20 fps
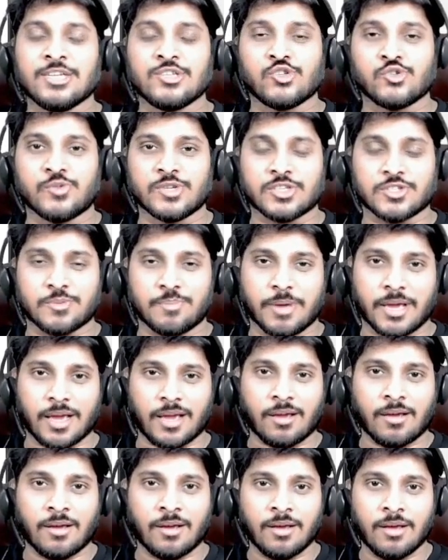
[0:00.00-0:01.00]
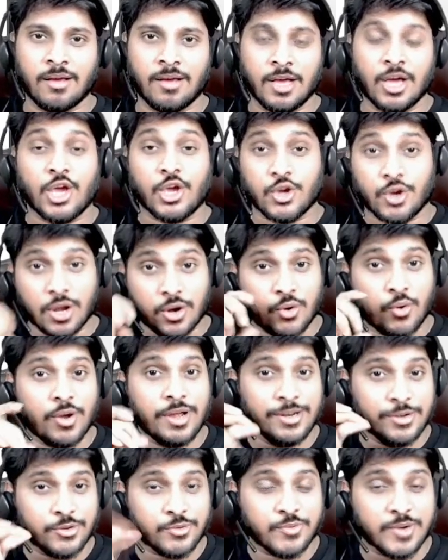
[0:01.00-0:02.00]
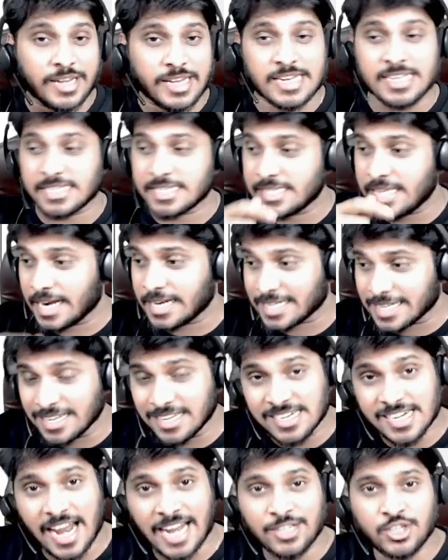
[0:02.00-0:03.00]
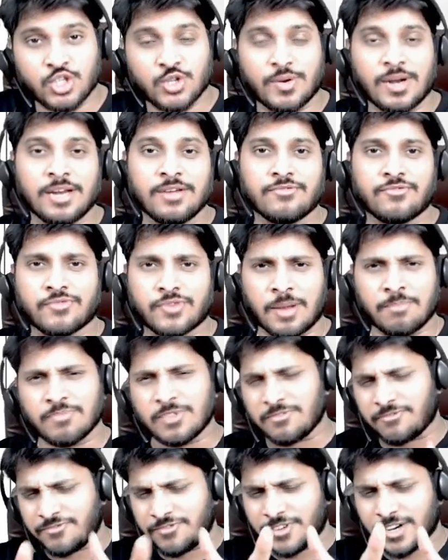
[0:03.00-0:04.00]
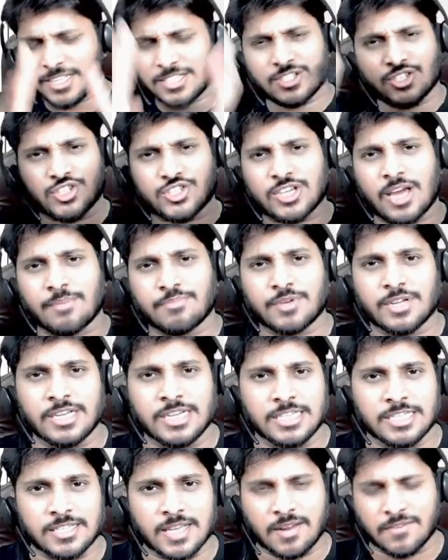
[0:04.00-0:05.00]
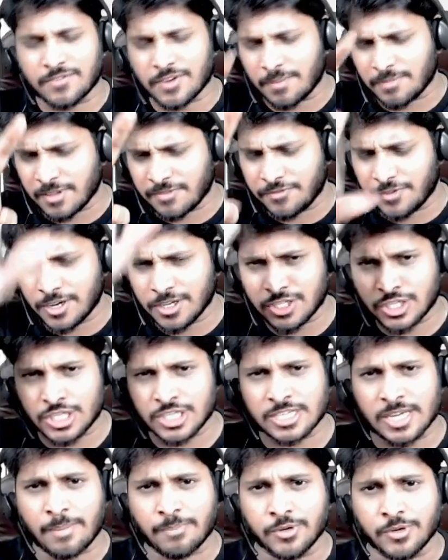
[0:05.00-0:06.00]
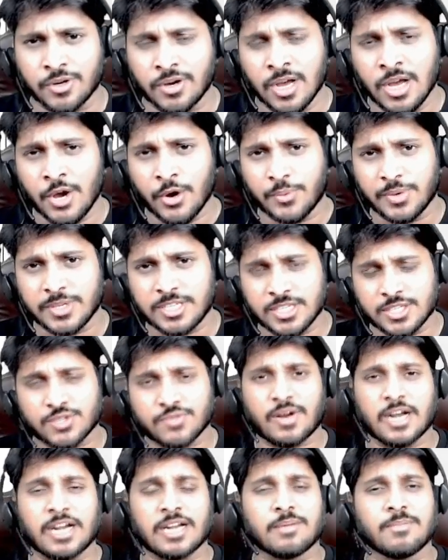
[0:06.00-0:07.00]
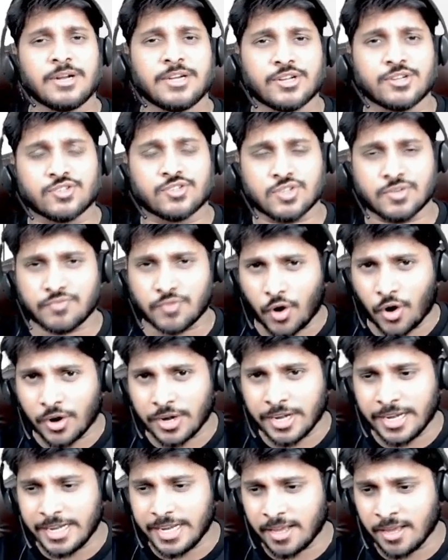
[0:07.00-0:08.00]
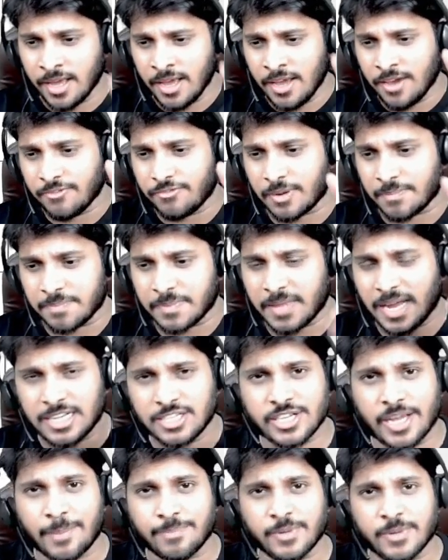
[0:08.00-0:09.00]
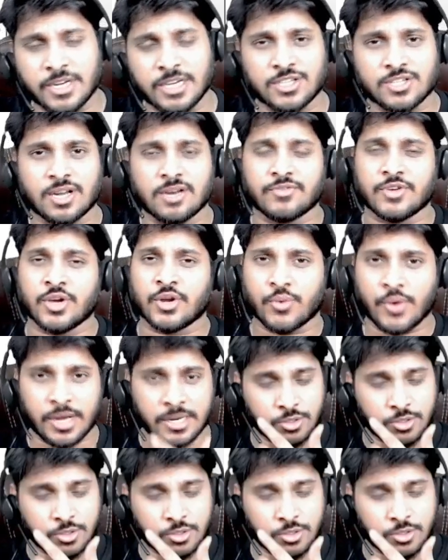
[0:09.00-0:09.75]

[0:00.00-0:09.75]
towards me. You are going to witness that gradually from the first chapter itself, from the first chapter, which is fundamentals of auditing. From that chapter itself, you're going